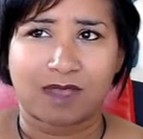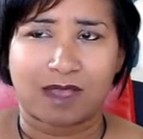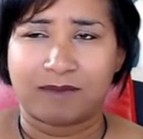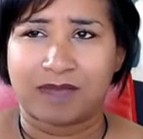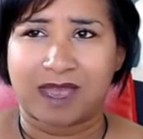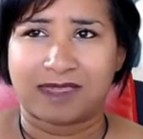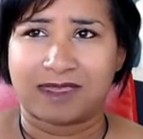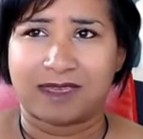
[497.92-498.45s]

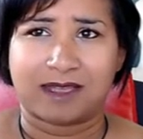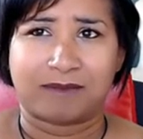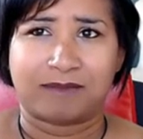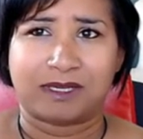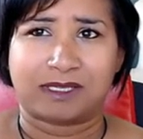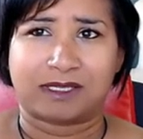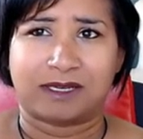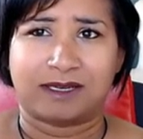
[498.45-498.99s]
I think I'm
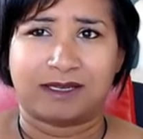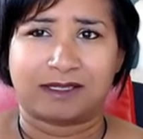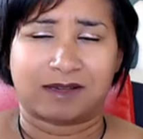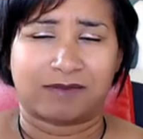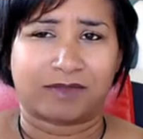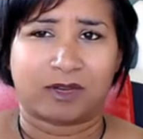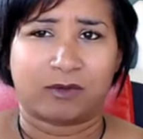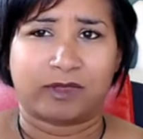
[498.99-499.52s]
missing
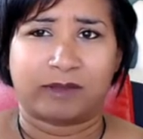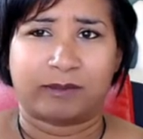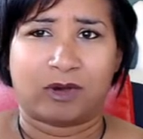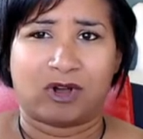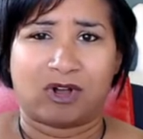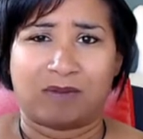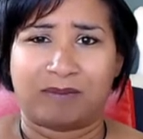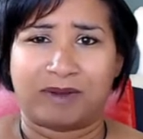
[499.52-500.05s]
something with the
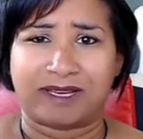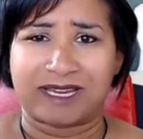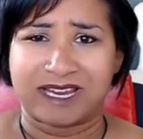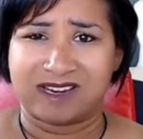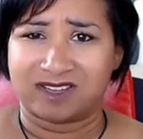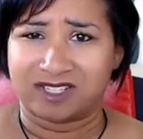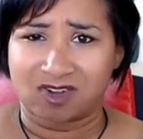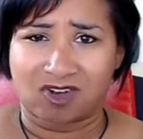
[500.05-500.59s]
ball, but
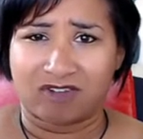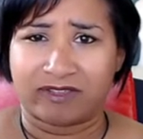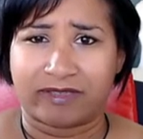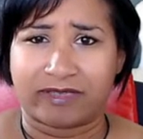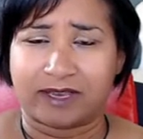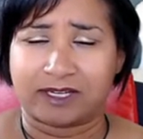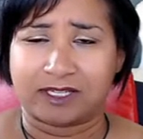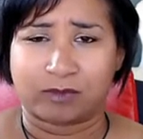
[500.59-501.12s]
he does all the
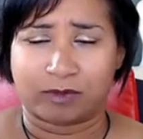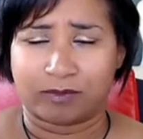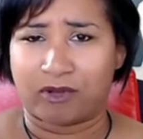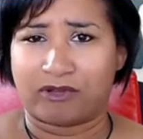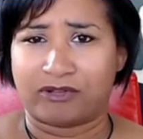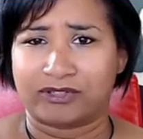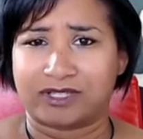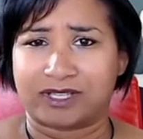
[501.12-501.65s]
things with
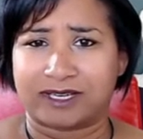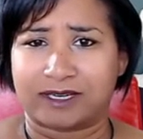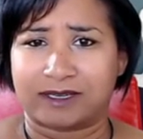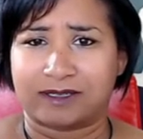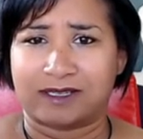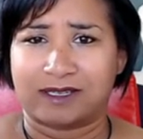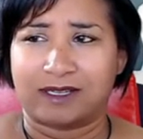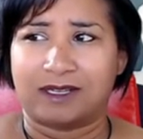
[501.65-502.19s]
balls. Like,
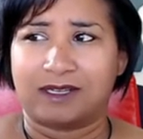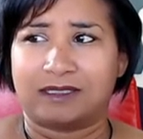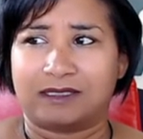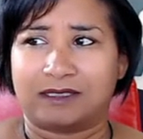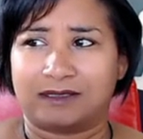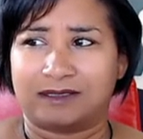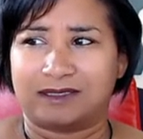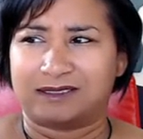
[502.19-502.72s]

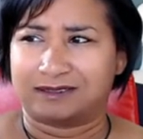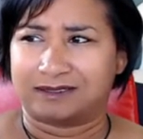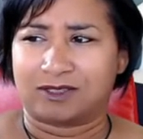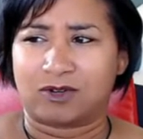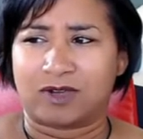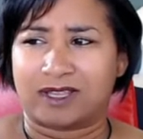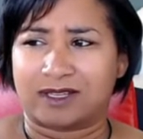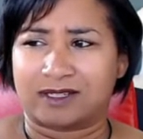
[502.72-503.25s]

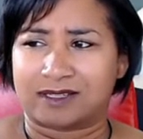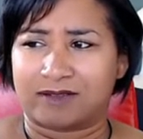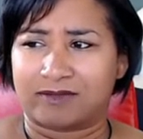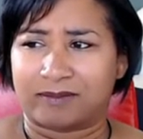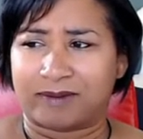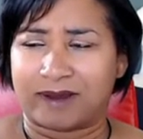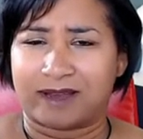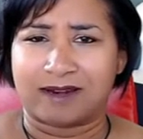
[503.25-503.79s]
okay, that
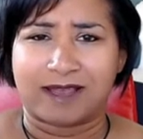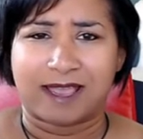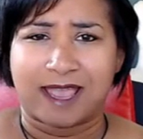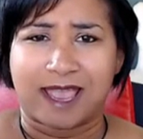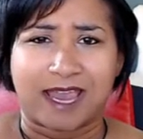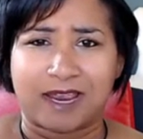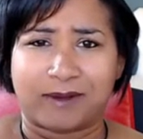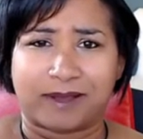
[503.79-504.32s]
sounded bad.
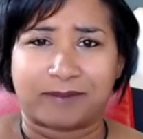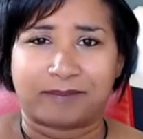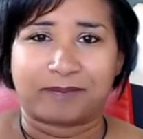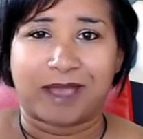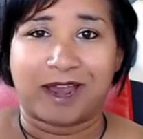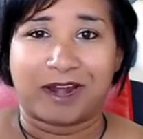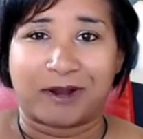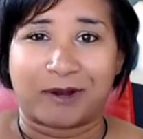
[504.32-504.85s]
Anyway,
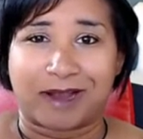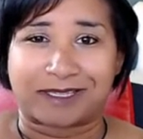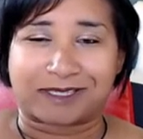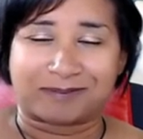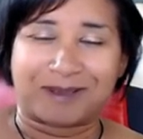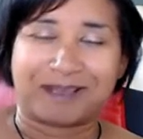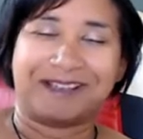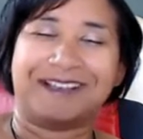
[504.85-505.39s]
I
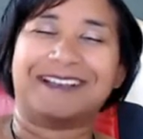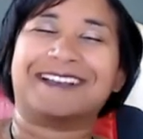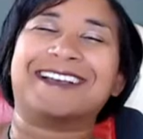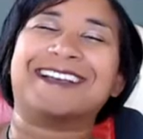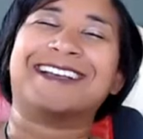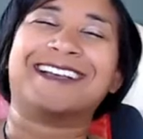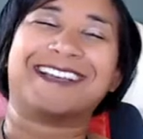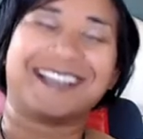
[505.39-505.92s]
digress.
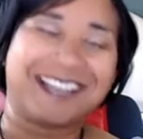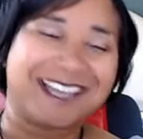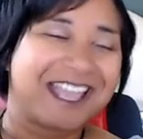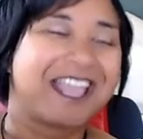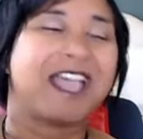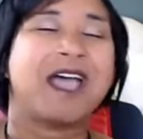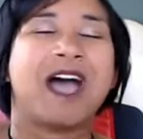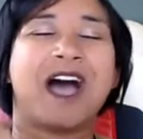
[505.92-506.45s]

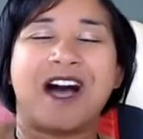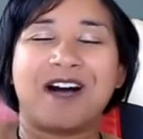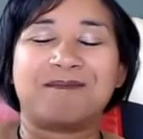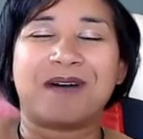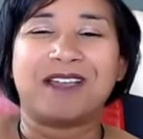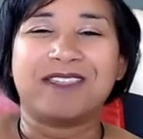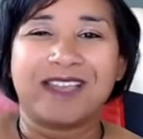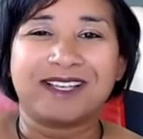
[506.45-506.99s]

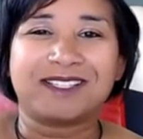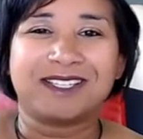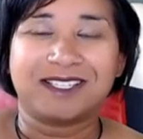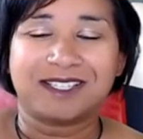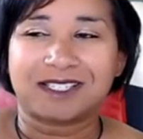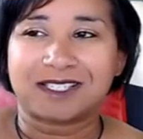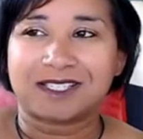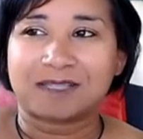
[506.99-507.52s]
Unless
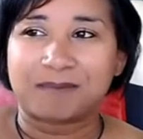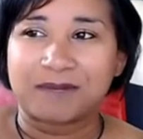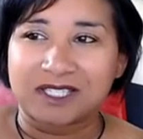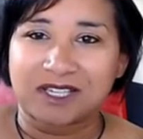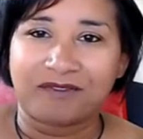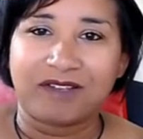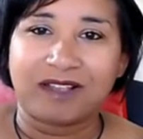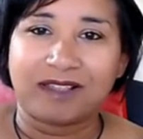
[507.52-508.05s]
it's
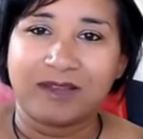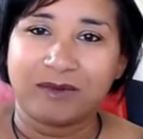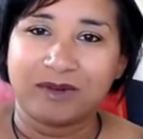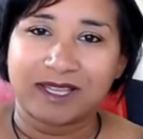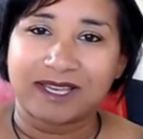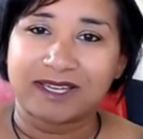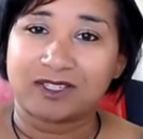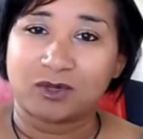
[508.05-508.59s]
specifically
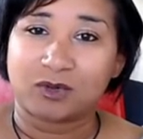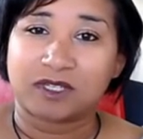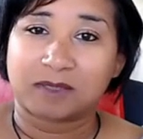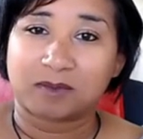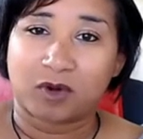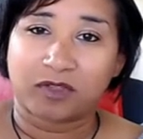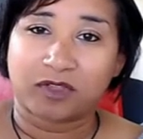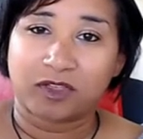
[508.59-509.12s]
related to a
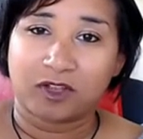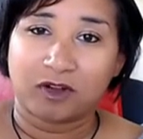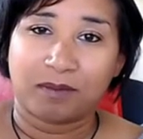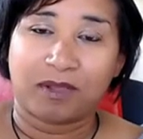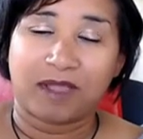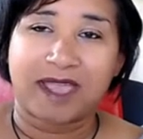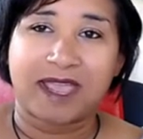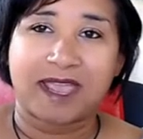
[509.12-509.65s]
sport that they're
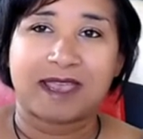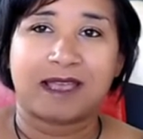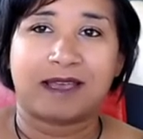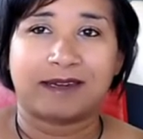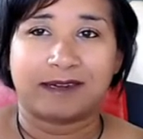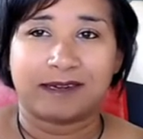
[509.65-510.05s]
playing.